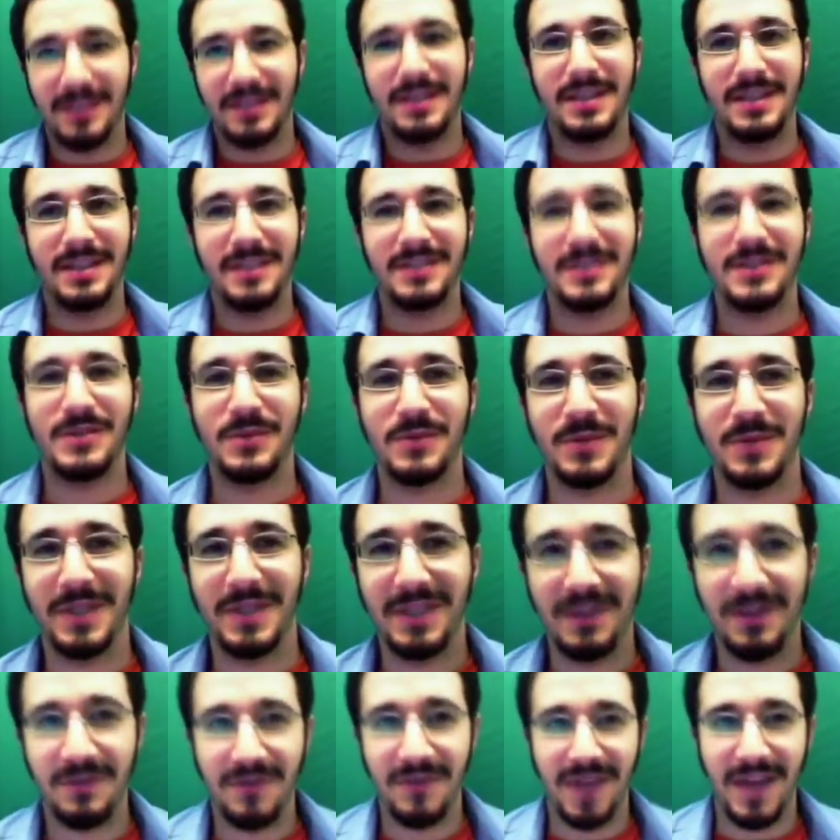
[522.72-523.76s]
This is
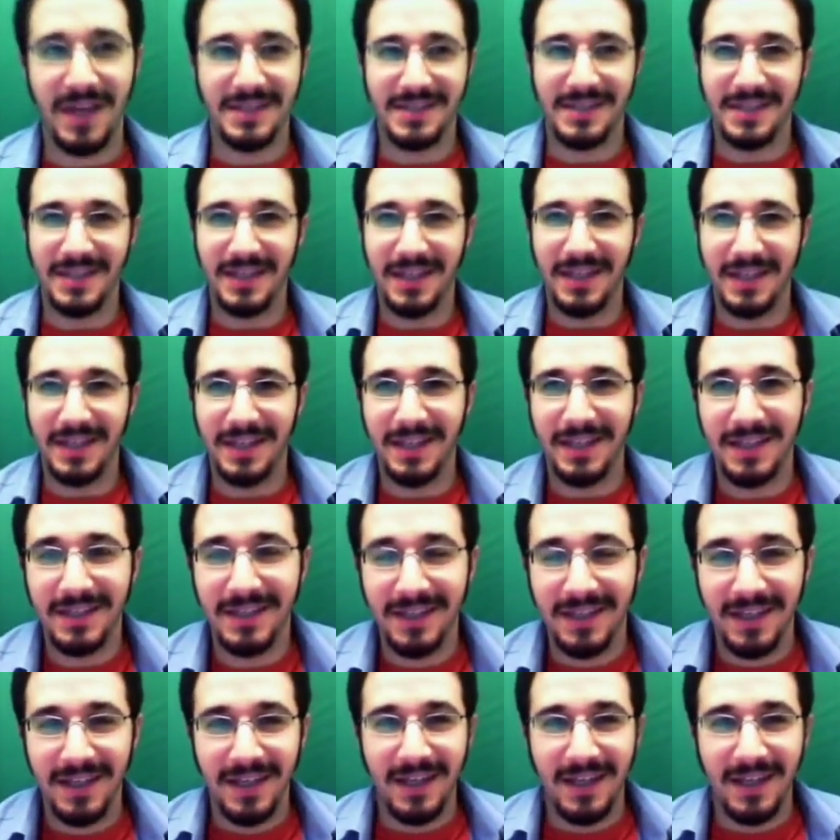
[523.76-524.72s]
really fascinating.